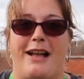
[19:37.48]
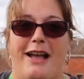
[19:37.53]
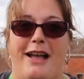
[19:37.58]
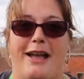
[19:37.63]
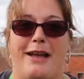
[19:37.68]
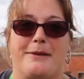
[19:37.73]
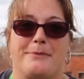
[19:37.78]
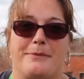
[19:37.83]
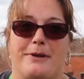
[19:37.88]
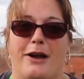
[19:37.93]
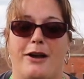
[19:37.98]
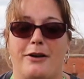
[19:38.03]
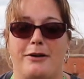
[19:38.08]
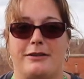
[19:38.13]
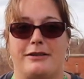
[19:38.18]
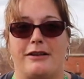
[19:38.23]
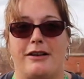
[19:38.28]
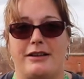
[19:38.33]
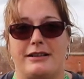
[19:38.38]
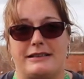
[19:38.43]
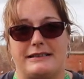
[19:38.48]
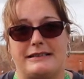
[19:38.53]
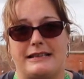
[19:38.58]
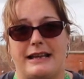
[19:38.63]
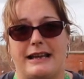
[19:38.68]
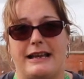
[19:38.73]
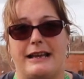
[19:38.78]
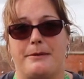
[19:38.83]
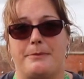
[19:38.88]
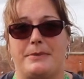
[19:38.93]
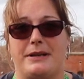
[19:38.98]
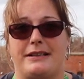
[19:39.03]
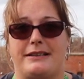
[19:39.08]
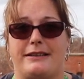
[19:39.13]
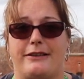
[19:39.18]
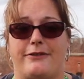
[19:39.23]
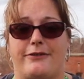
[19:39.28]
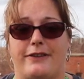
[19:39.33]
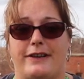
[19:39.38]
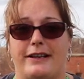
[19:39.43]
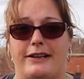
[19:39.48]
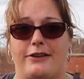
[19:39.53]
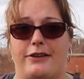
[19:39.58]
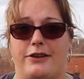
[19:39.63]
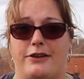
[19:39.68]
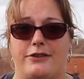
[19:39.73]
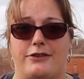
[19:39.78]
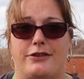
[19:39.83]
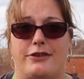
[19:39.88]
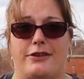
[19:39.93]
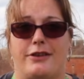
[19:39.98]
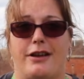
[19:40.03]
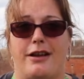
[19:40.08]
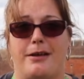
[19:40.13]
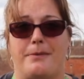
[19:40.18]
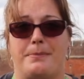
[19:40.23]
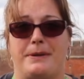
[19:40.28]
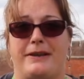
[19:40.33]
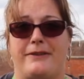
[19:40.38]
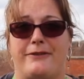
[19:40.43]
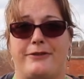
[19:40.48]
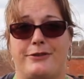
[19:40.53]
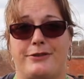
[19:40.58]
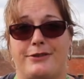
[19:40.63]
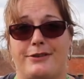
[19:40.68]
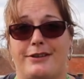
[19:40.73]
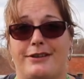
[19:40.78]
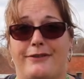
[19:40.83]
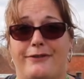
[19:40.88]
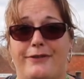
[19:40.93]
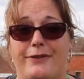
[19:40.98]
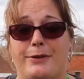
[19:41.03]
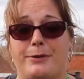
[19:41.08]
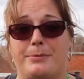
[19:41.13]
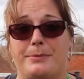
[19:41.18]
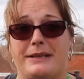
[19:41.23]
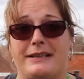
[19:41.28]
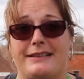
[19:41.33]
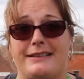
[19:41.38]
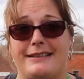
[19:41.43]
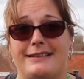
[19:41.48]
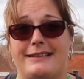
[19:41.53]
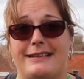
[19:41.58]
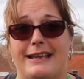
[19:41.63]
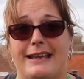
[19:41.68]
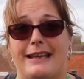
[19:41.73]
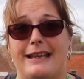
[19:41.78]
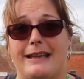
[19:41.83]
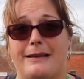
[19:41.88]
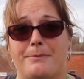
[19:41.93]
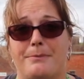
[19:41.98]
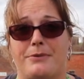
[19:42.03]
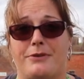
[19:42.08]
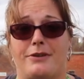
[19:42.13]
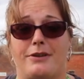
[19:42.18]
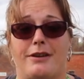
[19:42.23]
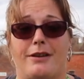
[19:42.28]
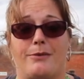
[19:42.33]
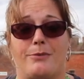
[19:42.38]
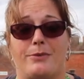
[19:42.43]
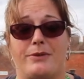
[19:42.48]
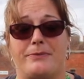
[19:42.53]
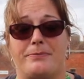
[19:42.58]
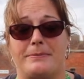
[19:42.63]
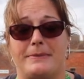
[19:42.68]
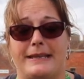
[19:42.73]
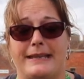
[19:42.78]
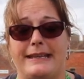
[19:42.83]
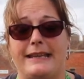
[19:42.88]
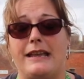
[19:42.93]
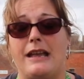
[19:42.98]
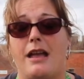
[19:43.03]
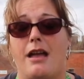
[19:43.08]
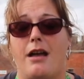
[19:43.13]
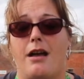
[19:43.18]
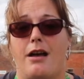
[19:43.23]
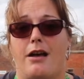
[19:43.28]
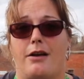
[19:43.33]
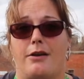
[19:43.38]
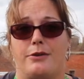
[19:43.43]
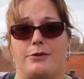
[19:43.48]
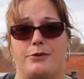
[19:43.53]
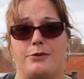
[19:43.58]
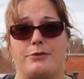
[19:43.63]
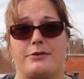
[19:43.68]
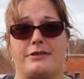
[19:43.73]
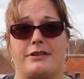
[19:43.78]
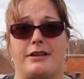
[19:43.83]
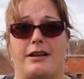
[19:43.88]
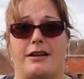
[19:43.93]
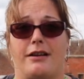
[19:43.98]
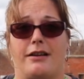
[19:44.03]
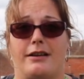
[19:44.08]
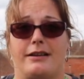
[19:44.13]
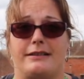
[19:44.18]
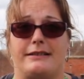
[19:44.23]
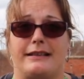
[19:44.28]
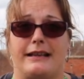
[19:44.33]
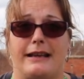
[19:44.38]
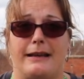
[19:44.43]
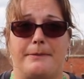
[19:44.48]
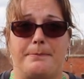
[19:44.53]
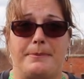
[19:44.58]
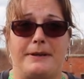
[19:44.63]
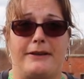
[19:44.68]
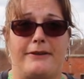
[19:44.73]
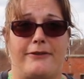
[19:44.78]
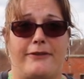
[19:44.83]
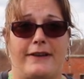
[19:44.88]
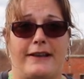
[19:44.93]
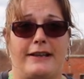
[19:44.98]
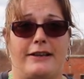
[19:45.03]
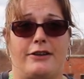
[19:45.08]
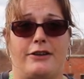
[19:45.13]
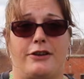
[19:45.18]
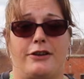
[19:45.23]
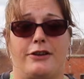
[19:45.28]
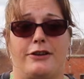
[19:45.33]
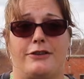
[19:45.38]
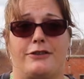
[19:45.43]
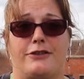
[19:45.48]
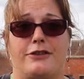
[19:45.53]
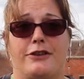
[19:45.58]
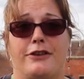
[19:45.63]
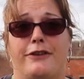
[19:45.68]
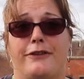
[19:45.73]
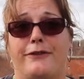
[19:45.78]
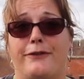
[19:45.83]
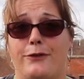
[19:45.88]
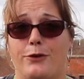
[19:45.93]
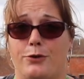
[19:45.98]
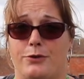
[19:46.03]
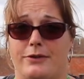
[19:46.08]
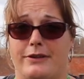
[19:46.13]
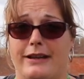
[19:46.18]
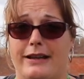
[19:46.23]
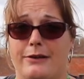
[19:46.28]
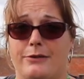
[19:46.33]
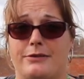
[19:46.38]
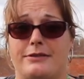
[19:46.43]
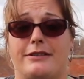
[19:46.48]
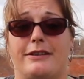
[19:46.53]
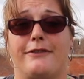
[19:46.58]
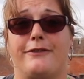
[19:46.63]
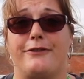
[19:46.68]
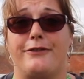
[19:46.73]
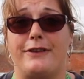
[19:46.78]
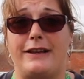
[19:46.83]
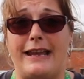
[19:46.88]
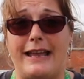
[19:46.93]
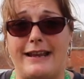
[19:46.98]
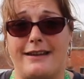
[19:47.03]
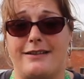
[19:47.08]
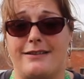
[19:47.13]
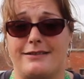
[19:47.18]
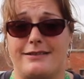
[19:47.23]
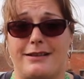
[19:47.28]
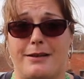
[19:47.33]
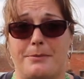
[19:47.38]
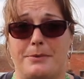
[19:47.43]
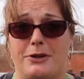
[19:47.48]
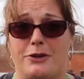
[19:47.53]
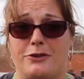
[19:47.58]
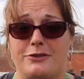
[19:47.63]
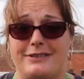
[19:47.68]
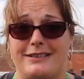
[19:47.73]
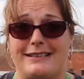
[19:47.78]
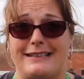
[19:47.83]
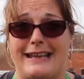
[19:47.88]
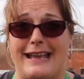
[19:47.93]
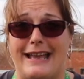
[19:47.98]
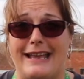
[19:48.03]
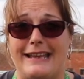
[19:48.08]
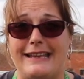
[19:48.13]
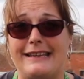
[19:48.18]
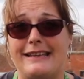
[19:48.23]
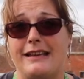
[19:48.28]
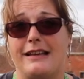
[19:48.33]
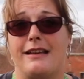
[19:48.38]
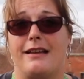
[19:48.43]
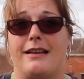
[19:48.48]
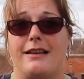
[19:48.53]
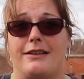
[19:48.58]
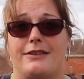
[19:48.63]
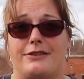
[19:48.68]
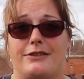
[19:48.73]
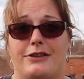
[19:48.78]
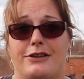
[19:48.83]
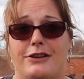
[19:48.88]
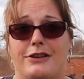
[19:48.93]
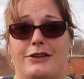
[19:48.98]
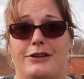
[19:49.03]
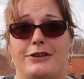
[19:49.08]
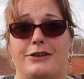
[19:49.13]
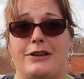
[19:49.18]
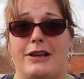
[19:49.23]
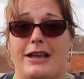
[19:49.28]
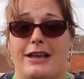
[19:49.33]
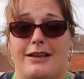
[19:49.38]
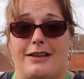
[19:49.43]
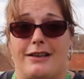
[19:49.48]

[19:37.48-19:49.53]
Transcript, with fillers: Um, I would like to say a massive thank you to hubby for doing the filming today and putting up with me. I would also like to say a big thank you to Fort Nelson for letting us come along today to